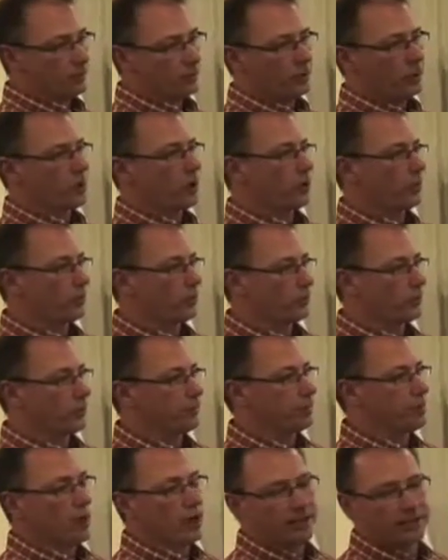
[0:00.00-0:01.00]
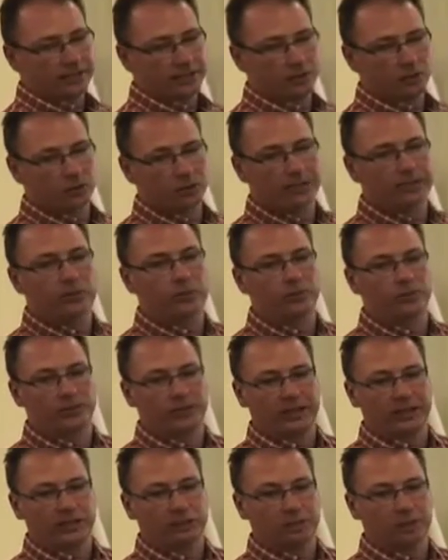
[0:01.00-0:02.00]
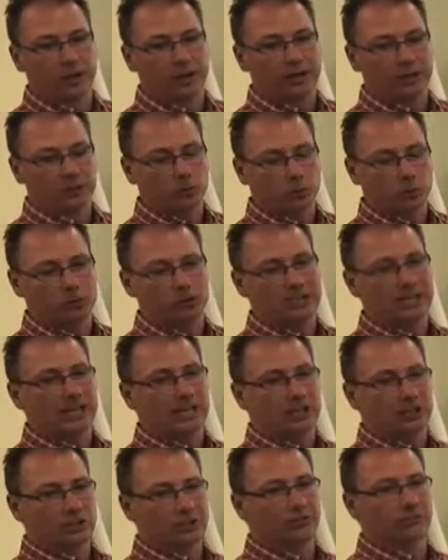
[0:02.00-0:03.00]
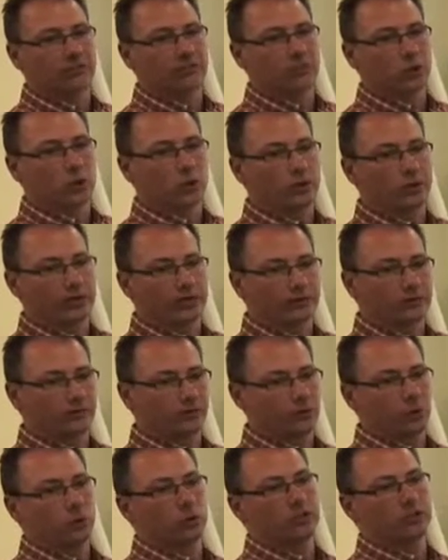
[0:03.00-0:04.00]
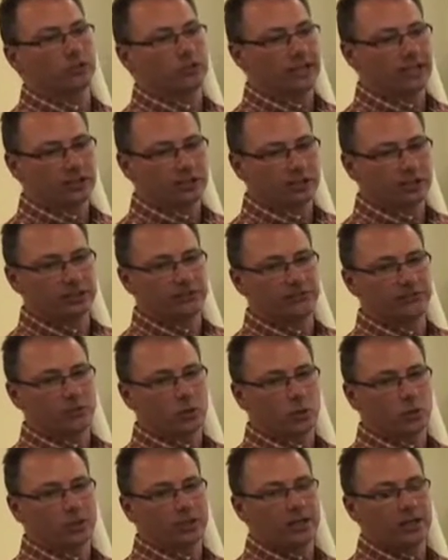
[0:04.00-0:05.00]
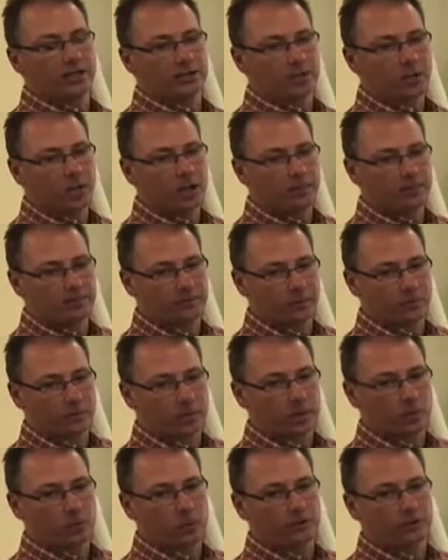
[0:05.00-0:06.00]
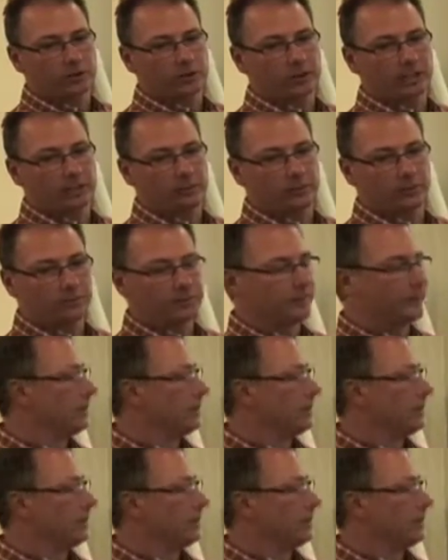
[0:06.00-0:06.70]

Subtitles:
what we call free product or liquid phase product, where it's actually floating. Fuel is actually floating on top of the groundwater table.